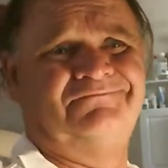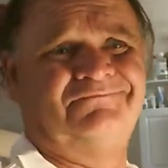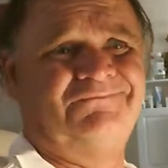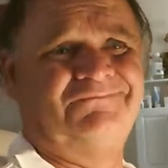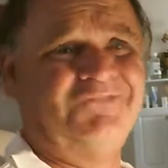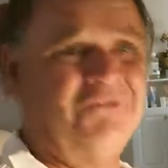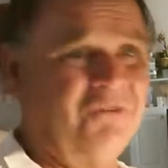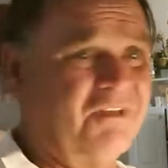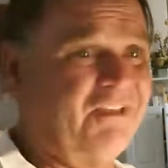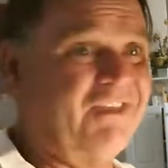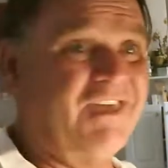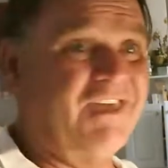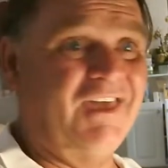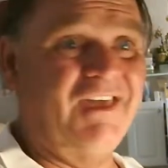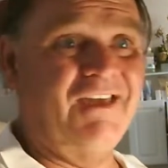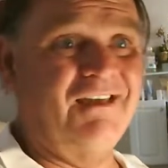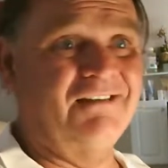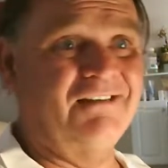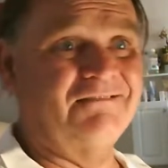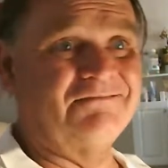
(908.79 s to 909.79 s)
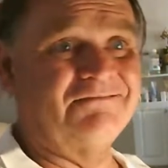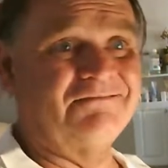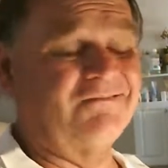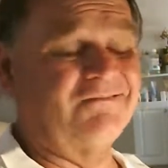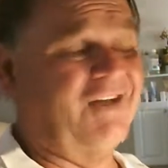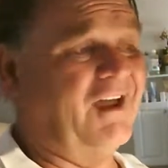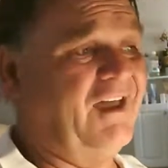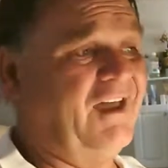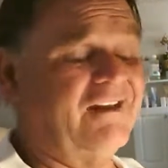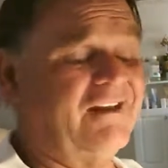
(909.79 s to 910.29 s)
You really can't.
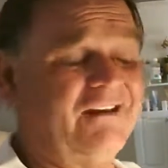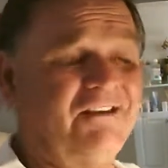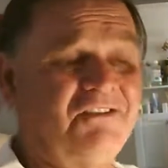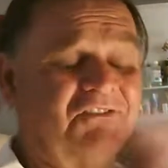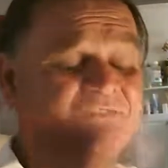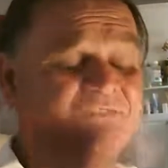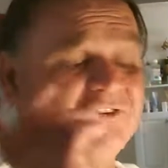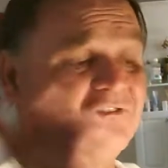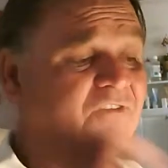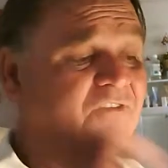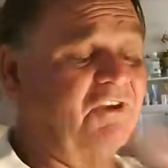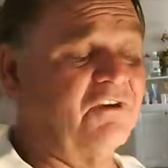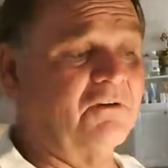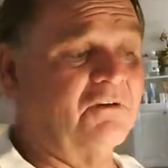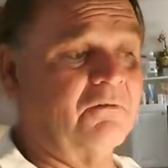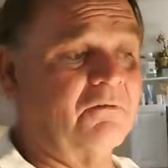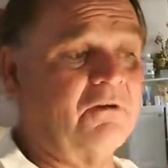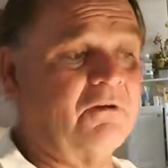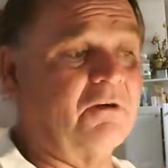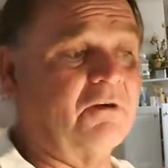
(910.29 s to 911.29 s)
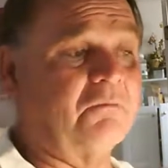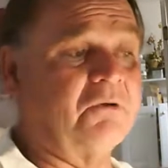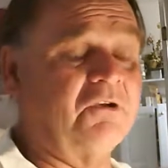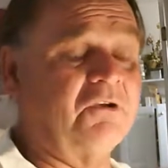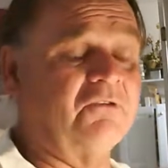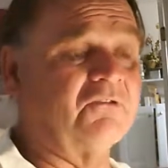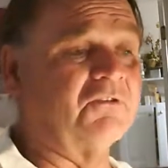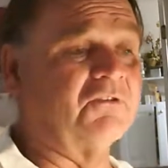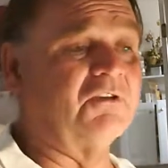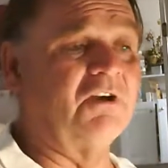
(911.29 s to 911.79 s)
I had an issue here a couple
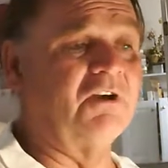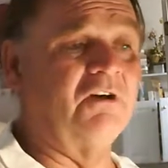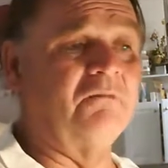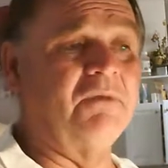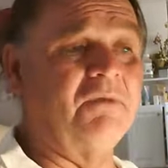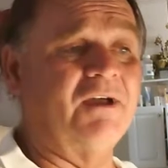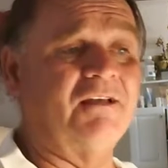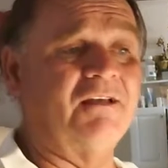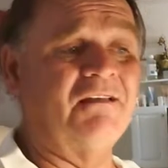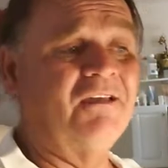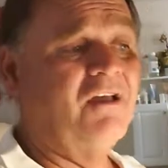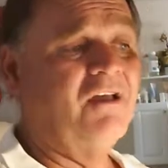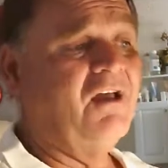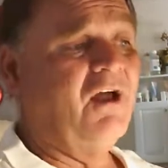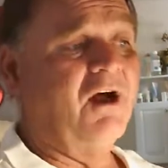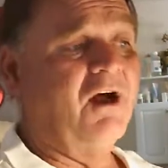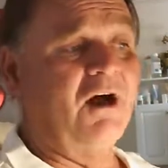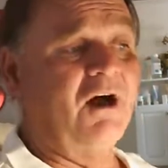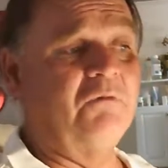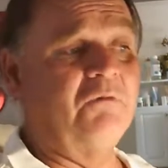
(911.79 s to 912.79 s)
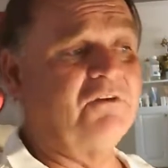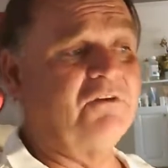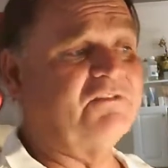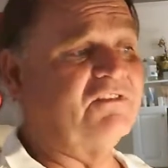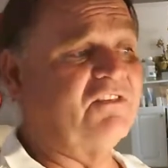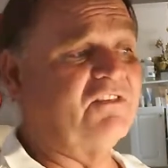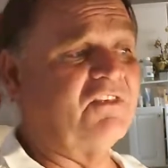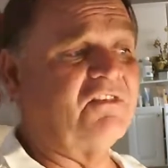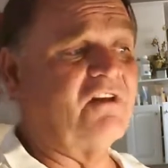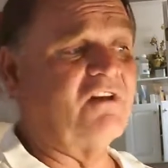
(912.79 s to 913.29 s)
years ago, man. I went to
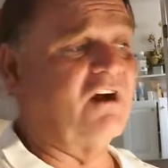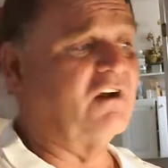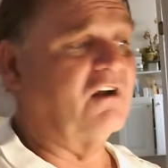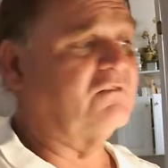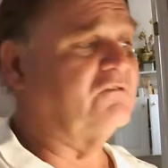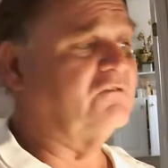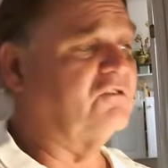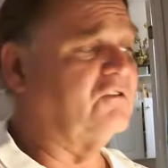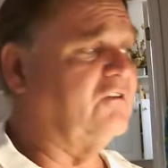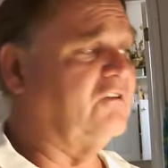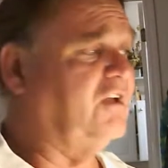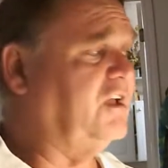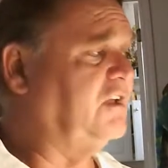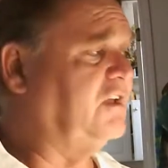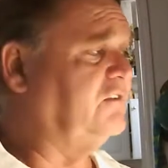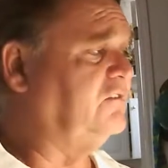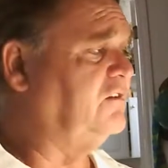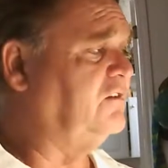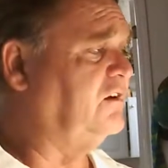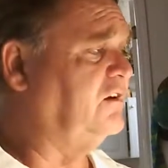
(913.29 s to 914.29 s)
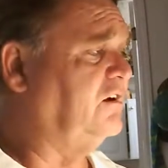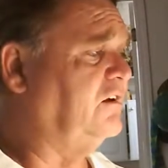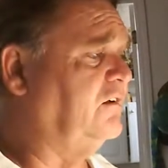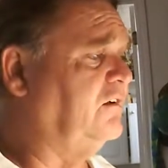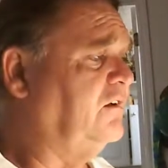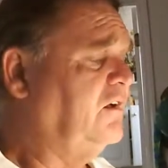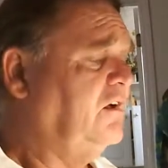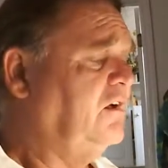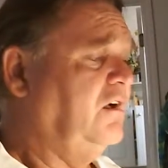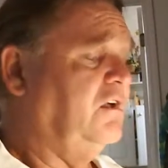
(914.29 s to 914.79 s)
the doctor and,
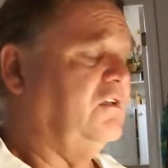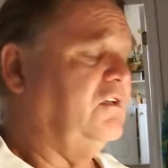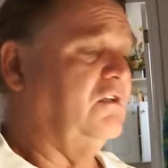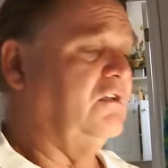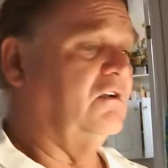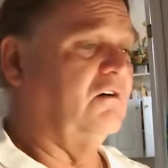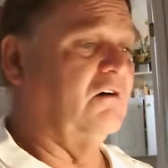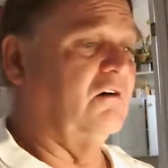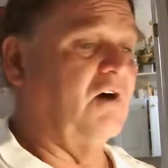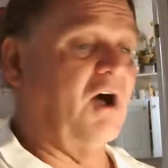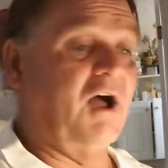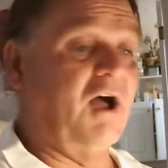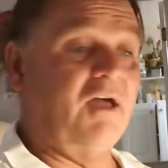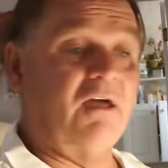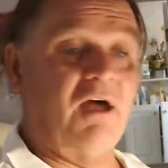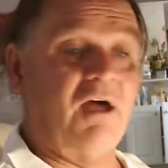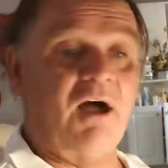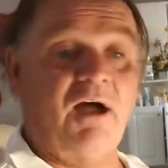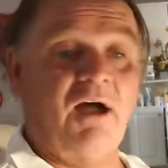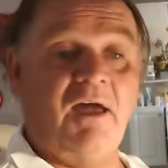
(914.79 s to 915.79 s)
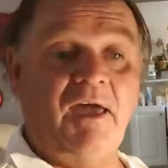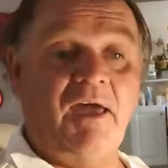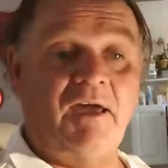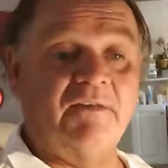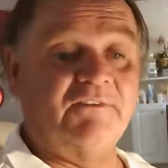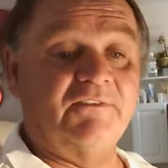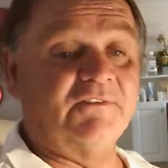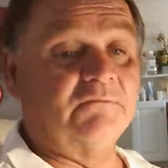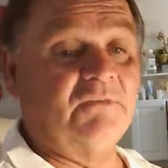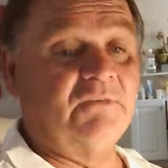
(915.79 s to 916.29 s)
I
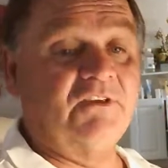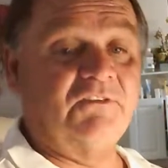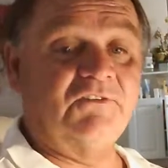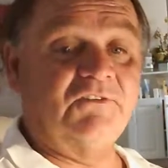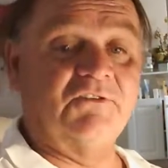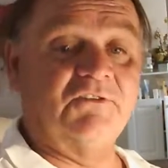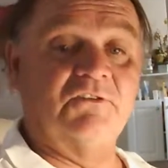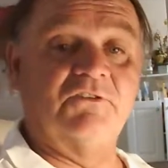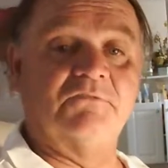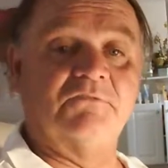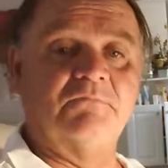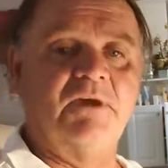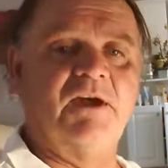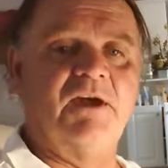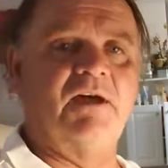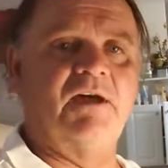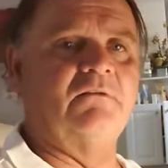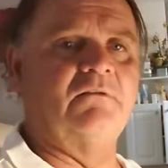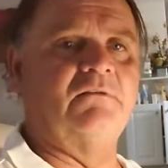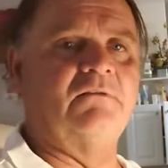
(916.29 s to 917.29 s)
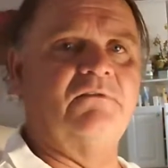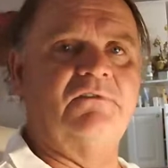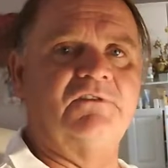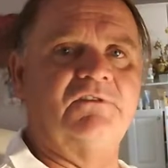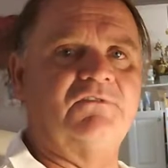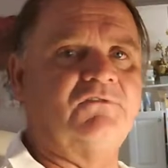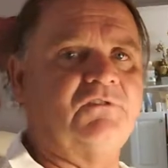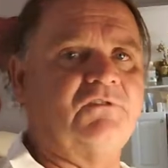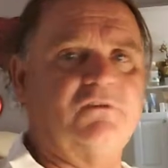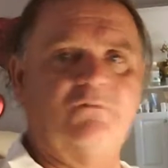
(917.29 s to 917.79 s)
had some issues, man. And
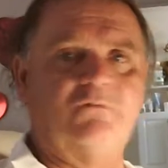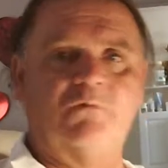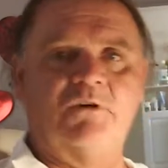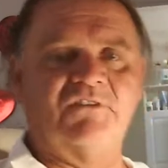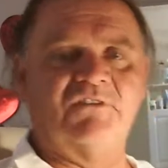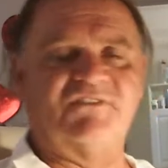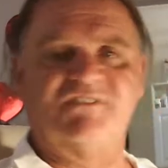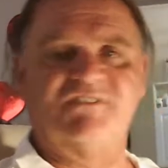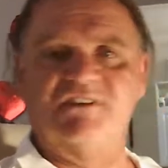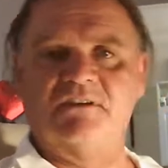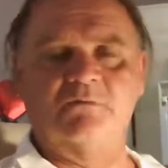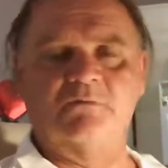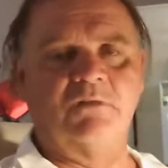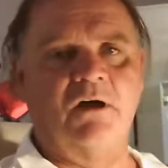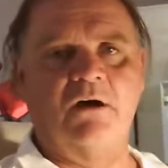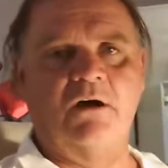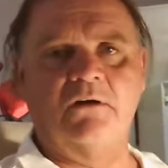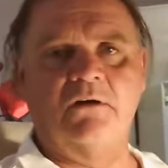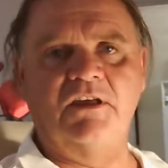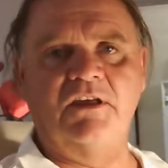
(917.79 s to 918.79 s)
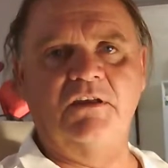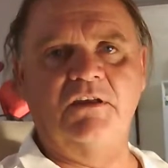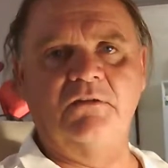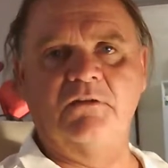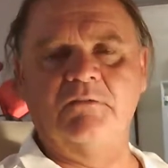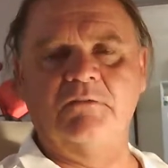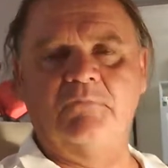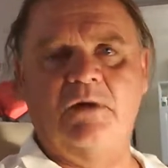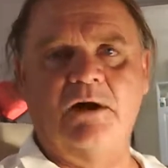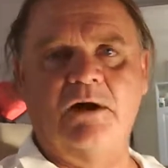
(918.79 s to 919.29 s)
this dude wants to stick a long needle
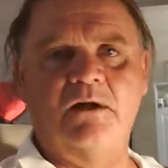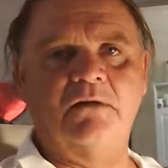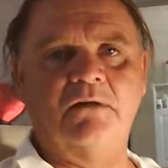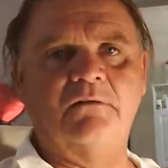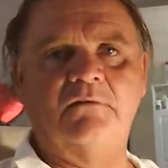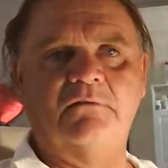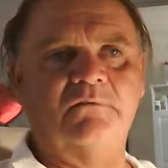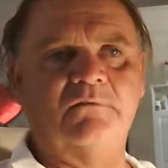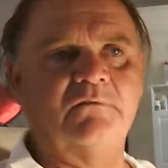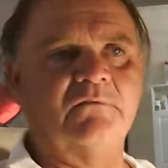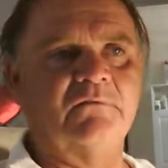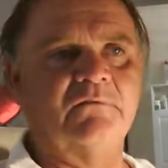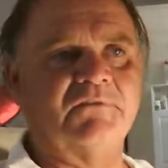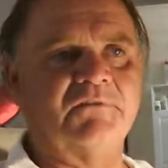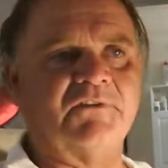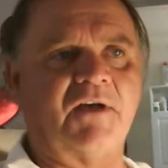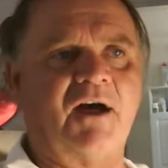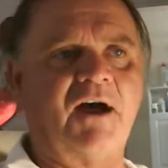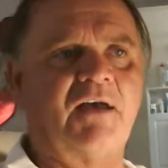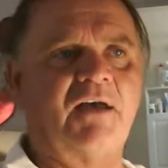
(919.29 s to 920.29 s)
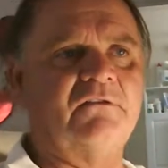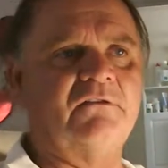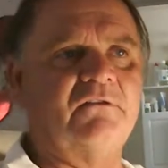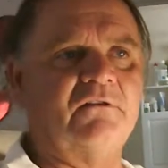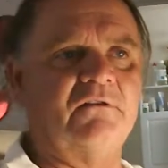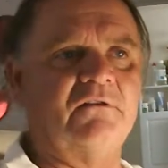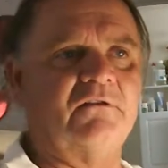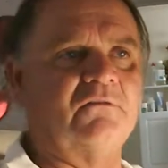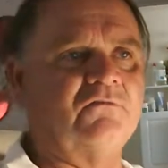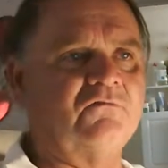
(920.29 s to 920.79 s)
in my side,
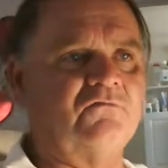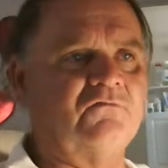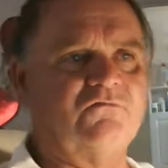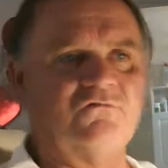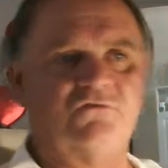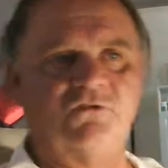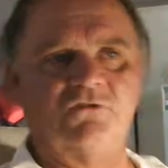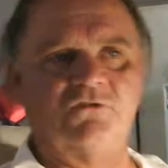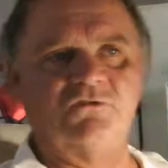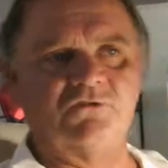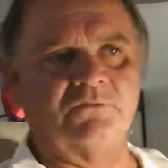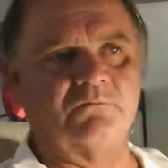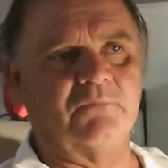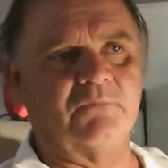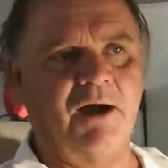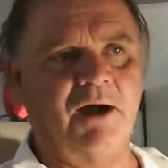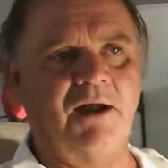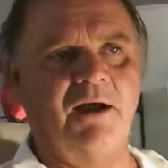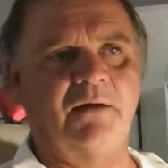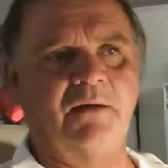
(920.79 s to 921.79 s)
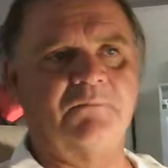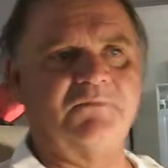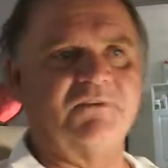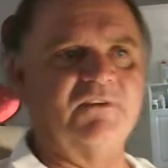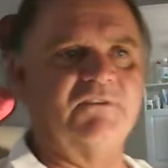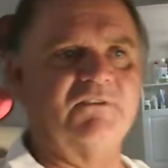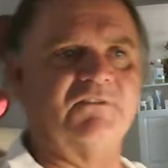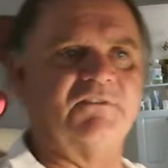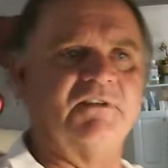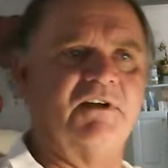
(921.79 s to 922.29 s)
and do some biopsy
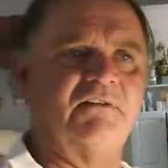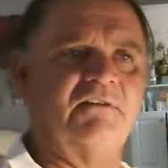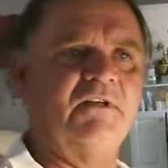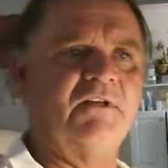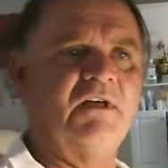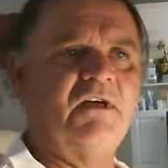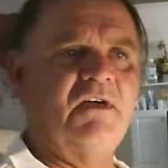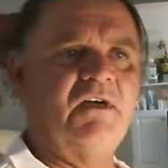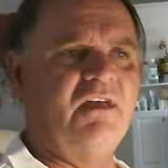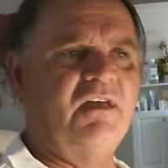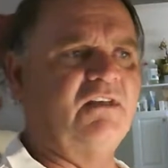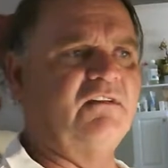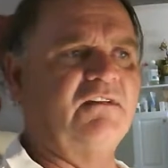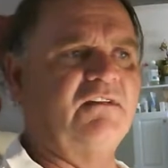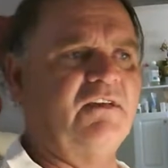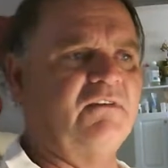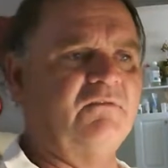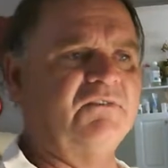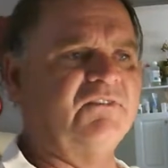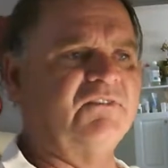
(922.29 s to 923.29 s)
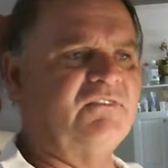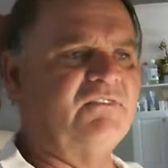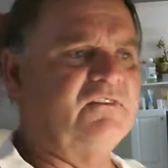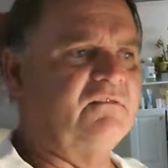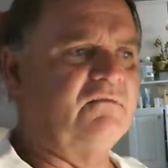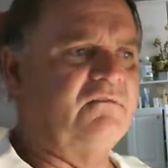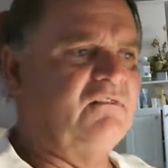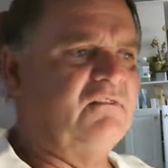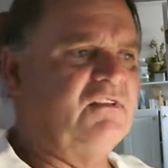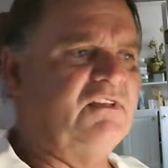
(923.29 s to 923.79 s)
and stuff. And it was
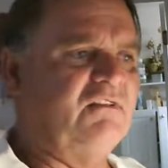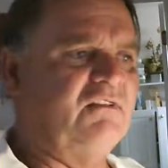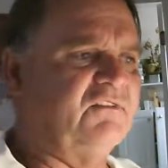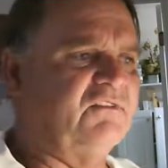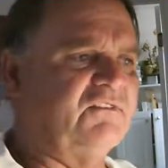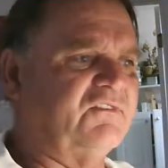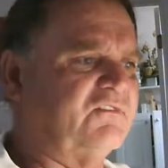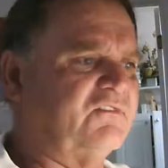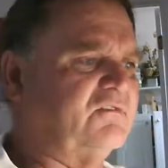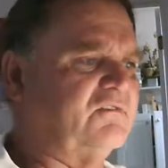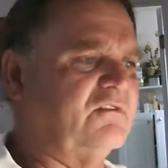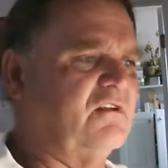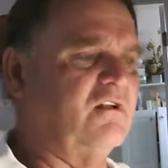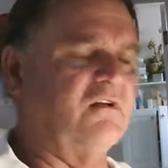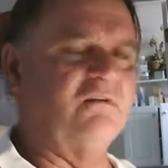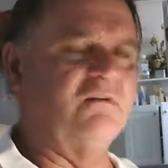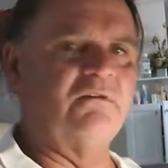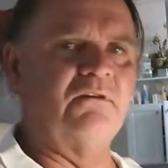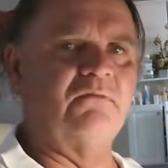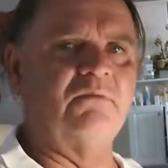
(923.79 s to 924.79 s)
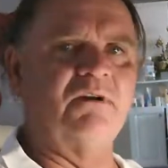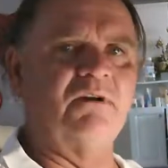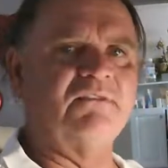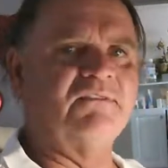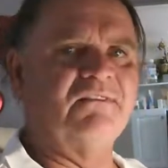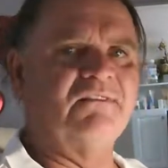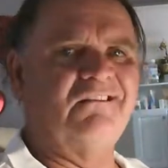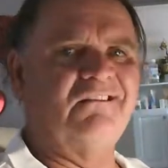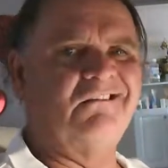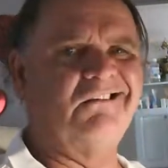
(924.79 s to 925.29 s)
needless, it
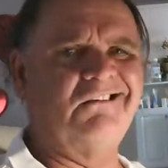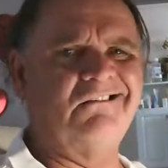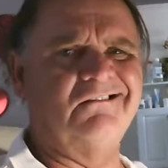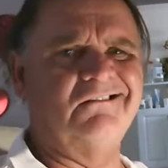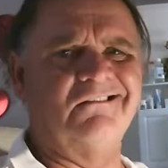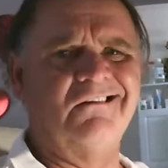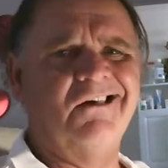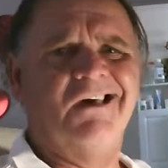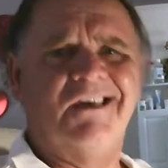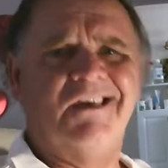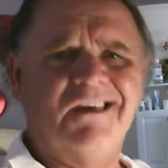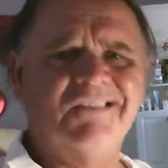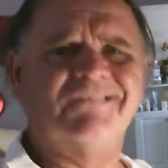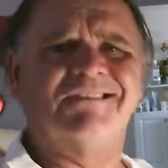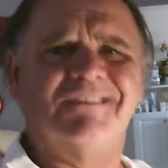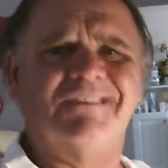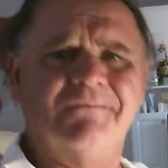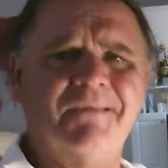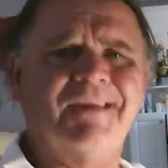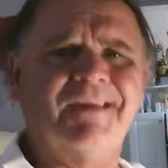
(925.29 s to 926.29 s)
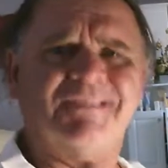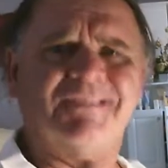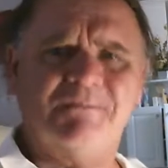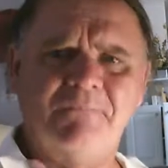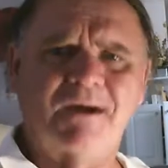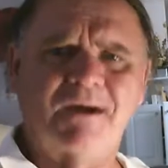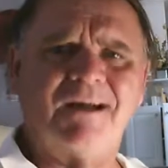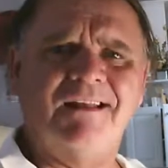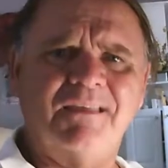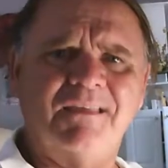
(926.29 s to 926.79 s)
wasn't needed. It's to make the
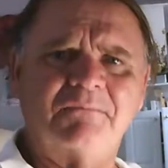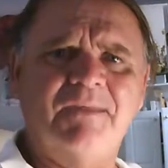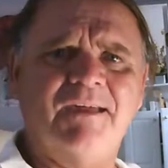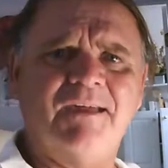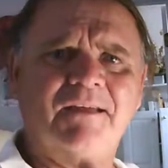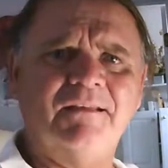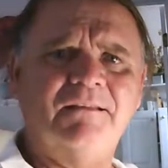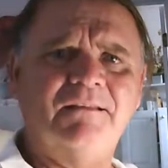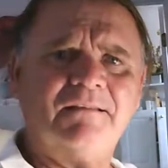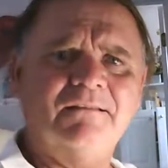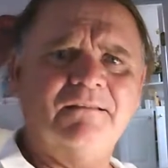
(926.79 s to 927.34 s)
money, man.